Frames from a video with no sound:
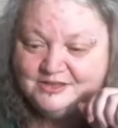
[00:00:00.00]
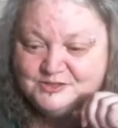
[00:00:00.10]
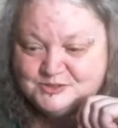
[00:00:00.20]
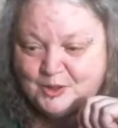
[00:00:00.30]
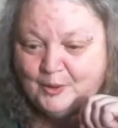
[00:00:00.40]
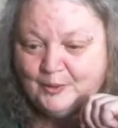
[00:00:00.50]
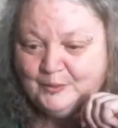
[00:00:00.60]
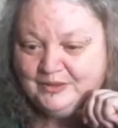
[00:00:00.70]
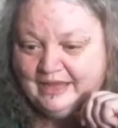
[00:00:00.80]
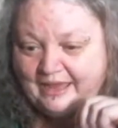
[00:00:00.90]
So
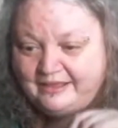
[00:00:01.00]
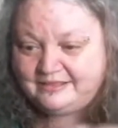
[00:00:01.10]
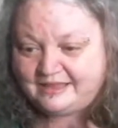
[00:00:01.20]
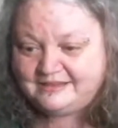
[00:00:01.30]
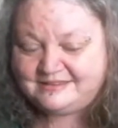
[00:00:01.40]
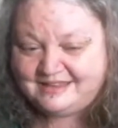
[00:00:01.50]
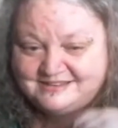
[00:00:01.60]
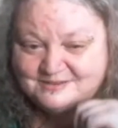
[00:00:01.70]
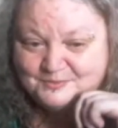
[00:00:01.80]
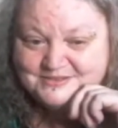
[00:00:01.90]
yeah,
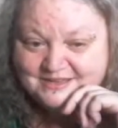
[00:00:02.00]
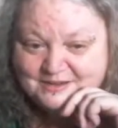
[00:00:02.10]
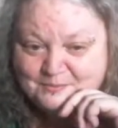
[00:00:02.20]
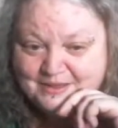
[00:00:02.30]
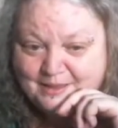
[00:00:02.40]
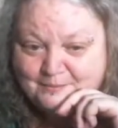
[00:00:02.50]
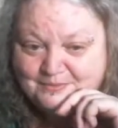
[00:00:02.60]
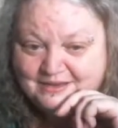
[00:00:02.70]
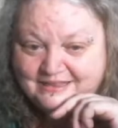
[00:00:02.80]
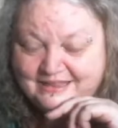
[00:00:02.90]
that's what's going to be
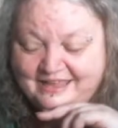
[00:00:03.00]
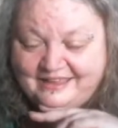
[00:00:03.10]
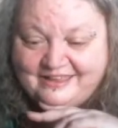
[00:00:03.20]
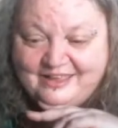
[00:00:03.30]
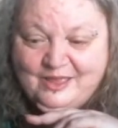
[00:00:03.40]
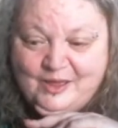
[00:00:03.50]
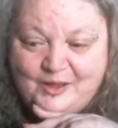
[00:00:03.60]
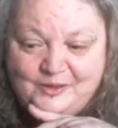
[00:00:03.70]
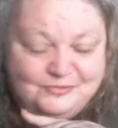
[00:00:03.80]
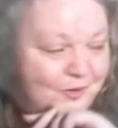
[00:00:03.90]
happening there.
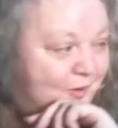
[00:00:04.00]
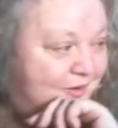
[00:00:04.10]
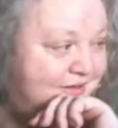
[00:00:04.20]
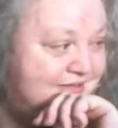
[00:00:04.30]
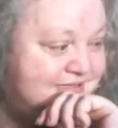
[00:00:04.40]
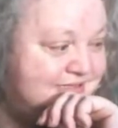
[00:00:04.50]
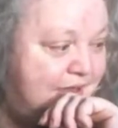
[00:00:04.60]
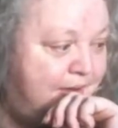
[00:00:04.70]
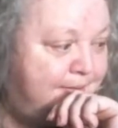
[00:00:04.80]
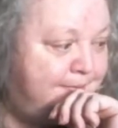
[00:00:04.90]
I've got
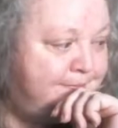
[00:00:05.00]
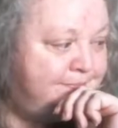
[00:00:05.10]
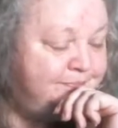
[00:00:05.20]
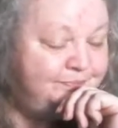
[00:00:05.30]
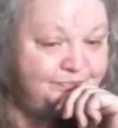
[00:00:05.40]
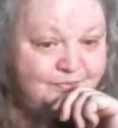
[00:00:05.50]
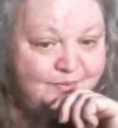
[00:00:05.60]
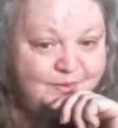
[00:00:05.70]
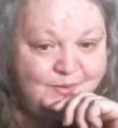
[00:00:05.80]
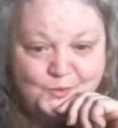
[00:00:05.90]
some
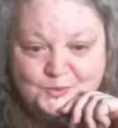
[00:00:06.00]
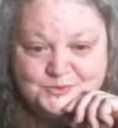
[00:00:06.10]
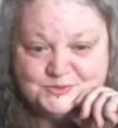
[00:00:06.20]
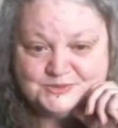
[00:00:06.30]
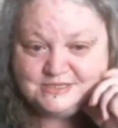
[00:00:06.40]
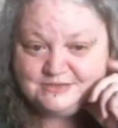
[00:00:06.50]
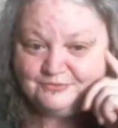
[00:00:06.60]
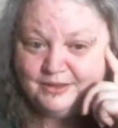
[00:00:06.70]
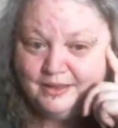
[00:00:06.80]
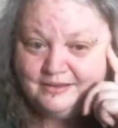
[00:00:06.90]
all sorts of
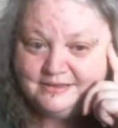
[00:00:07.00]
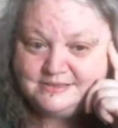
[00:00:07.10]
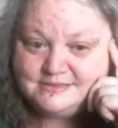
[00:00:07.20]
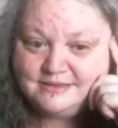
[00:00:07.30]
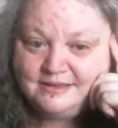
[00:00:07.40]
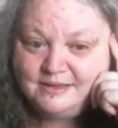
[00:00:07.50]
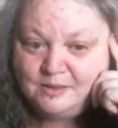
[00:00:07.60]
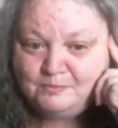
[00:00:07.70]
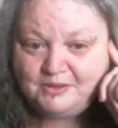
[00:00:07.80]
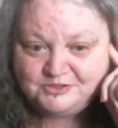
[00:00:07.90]
different colored
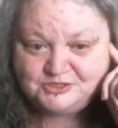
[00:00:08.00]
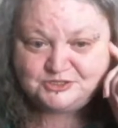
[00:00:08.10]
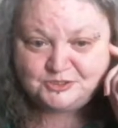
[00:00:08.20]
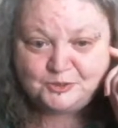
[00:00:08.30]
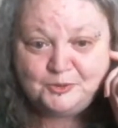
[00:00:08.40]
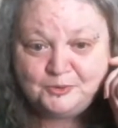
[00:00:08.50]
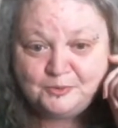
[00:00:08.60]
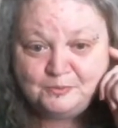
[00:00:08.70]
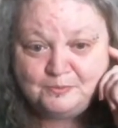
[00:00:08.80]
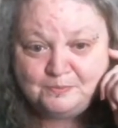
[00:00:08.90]
mange tout
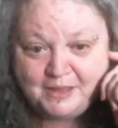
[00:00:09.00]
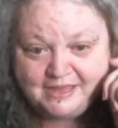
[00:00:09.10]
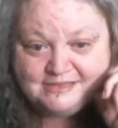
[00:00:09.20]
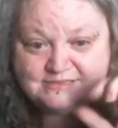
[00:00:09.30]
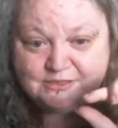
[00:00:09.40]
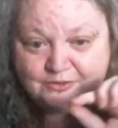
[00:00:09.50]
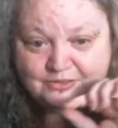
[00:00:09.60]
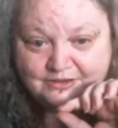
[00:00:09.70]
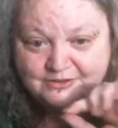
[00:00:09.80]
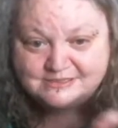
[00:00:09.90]
peas, you know, the
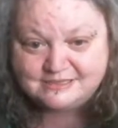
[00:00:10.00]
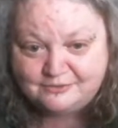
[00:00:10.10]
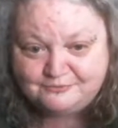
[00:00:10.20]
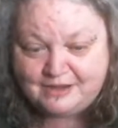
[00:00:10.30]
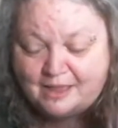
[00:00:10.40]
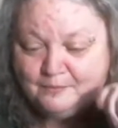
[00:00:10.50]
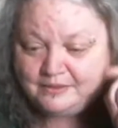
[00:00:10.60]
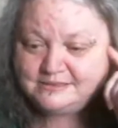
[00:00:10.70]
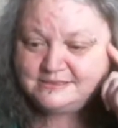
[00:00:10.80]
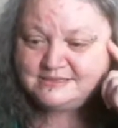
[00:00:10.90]
nice little flat
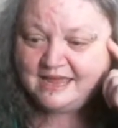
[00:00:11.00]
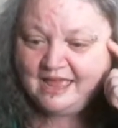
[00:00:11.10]
ones,